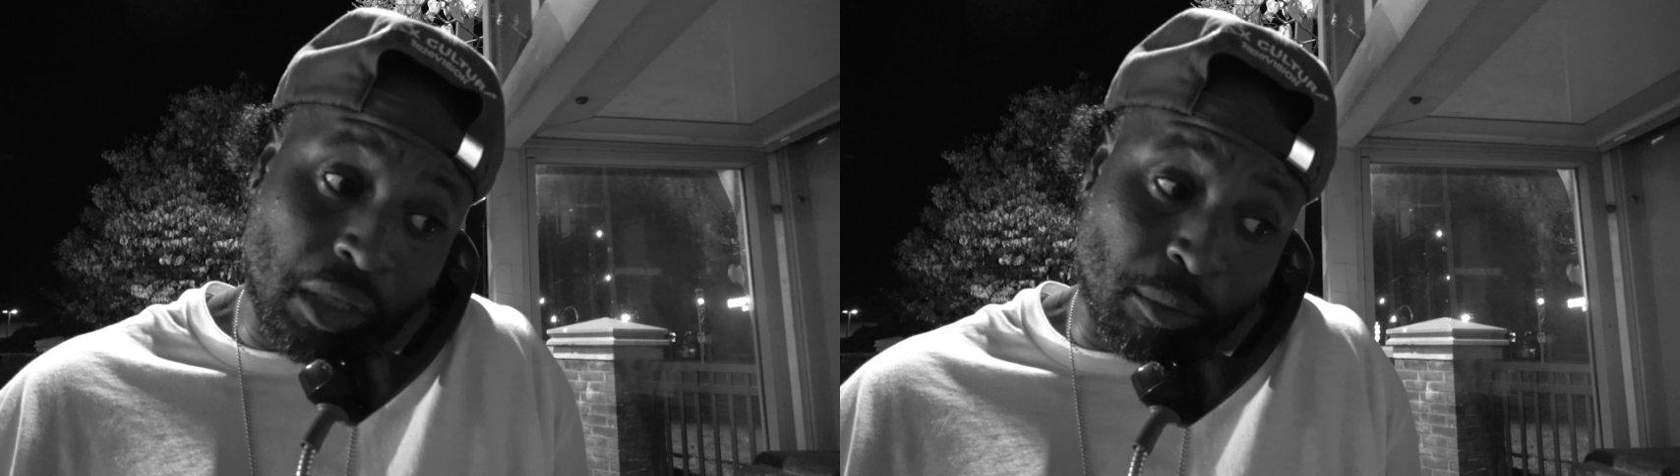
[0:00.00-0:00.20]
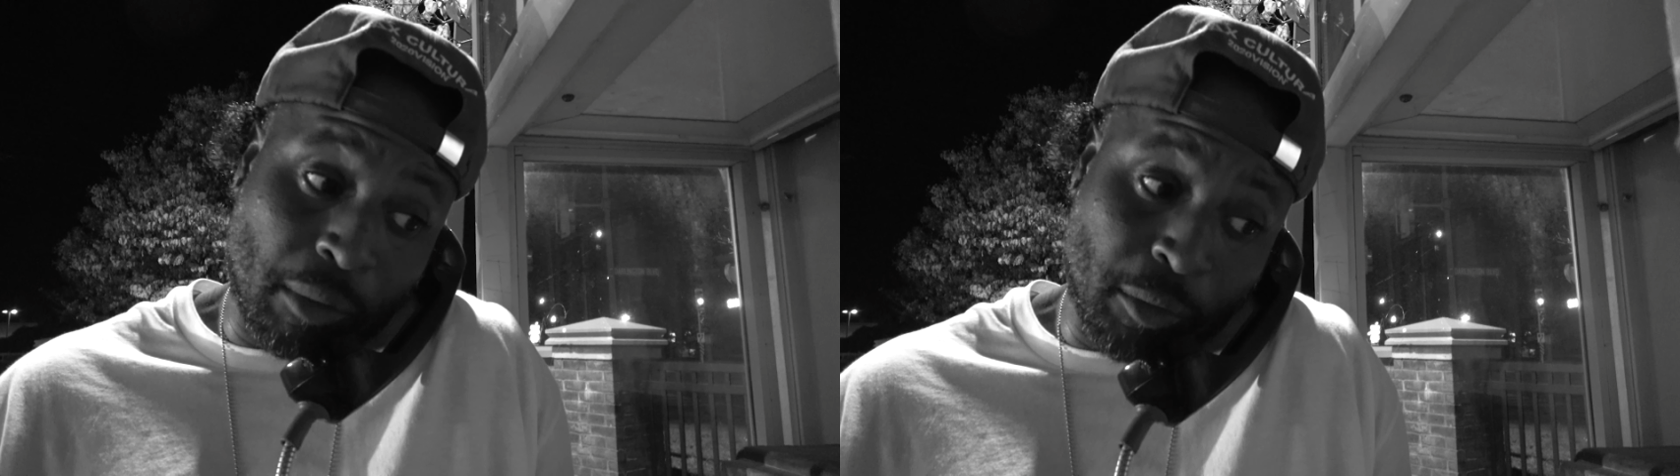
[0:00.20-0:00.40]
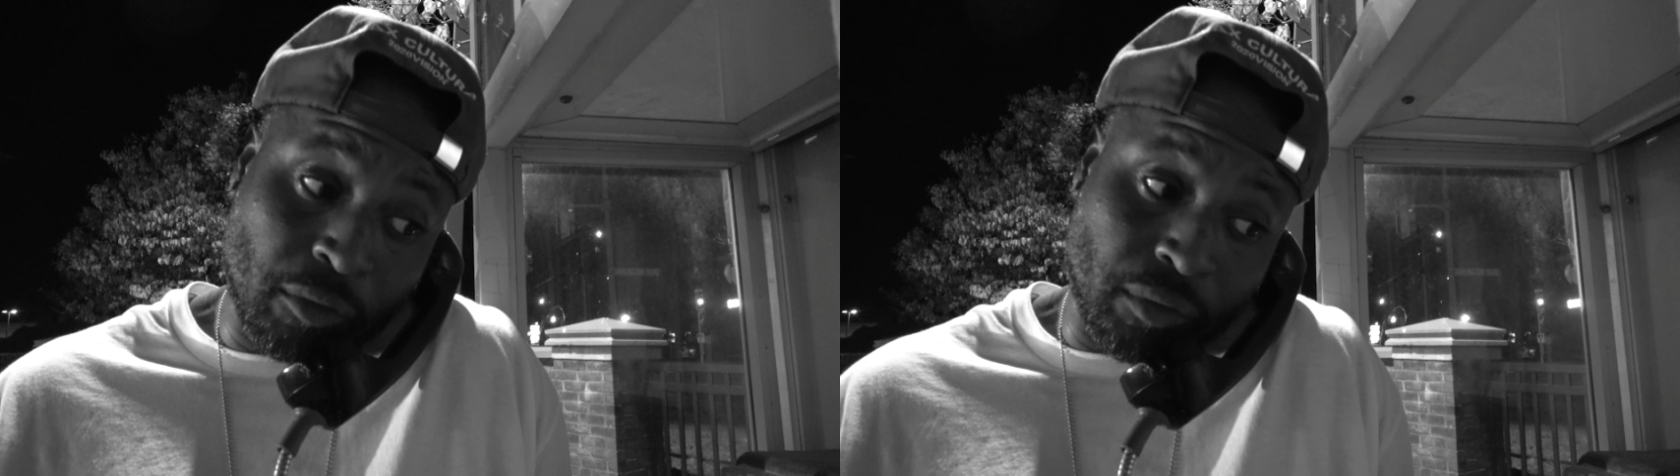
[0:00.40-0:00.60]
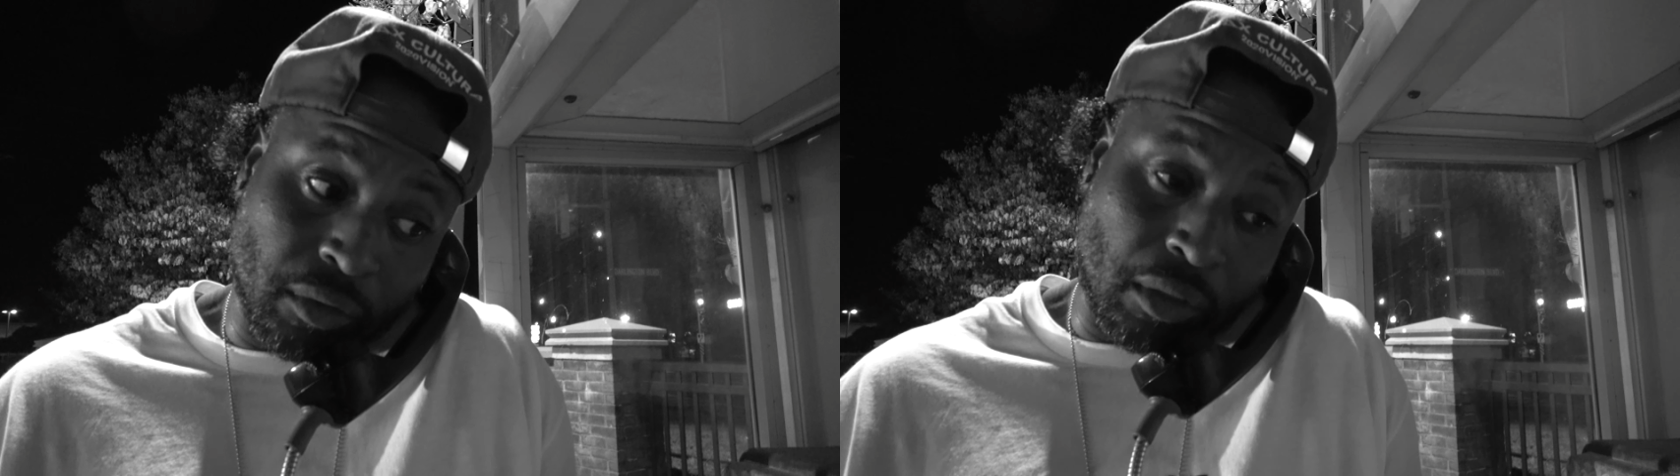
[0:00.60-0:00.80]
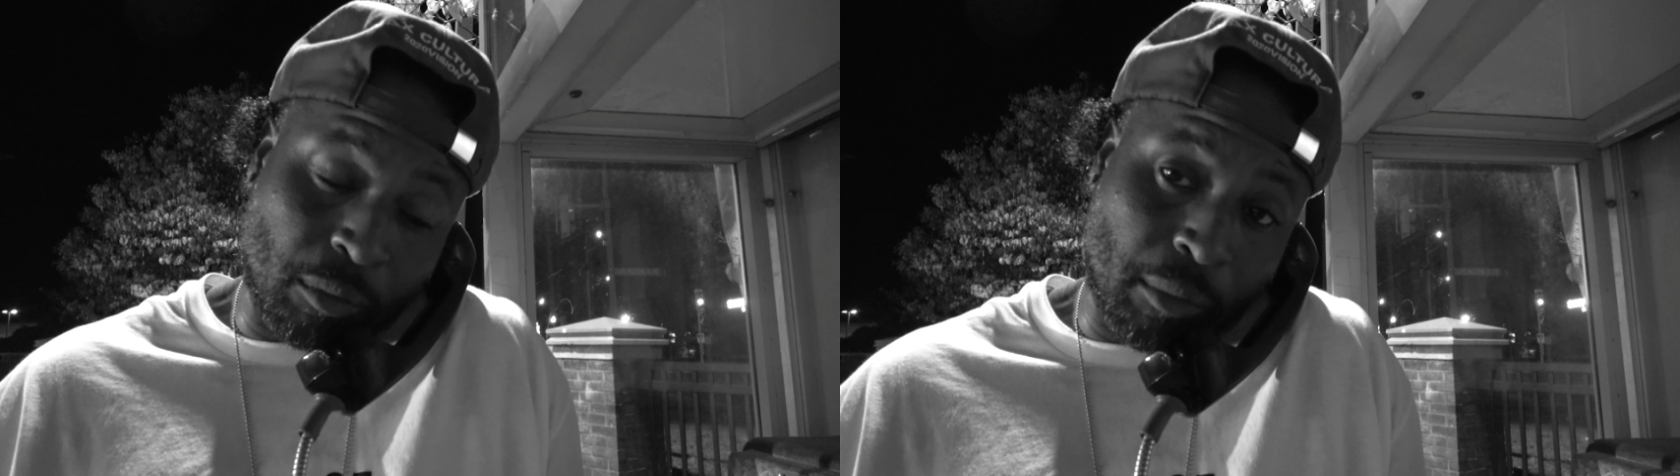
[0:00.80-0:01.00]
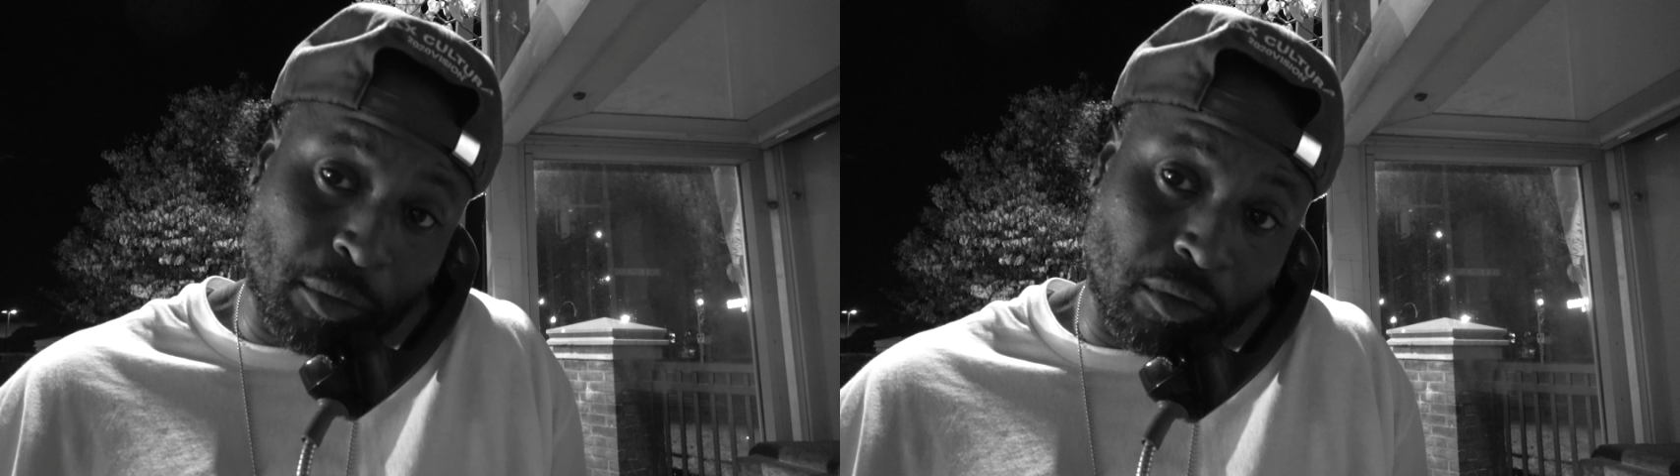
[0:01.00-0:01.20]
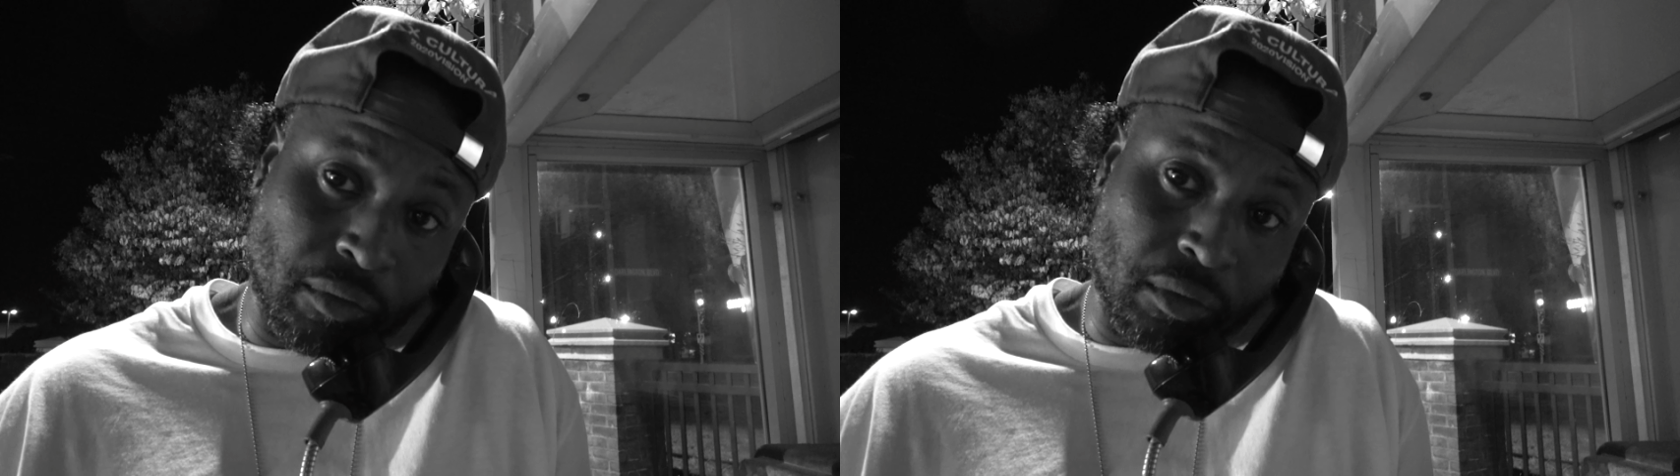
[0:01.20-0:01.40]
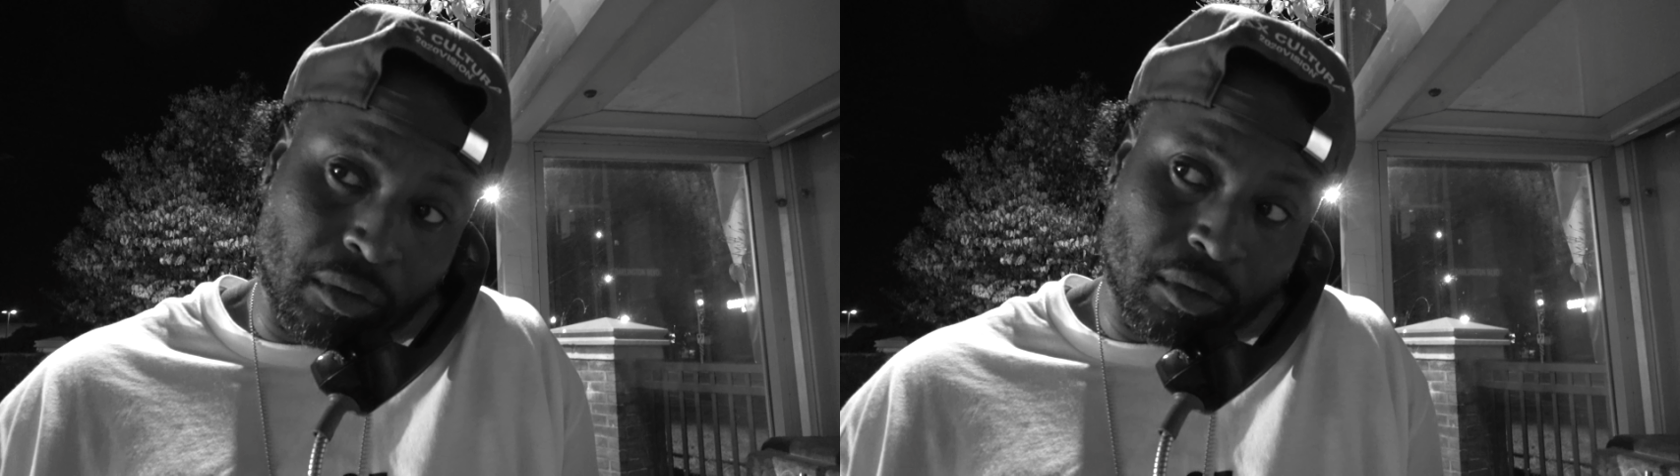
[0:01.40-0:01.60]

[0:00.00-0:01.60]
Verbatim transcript: I'm coming over. I'm coming over.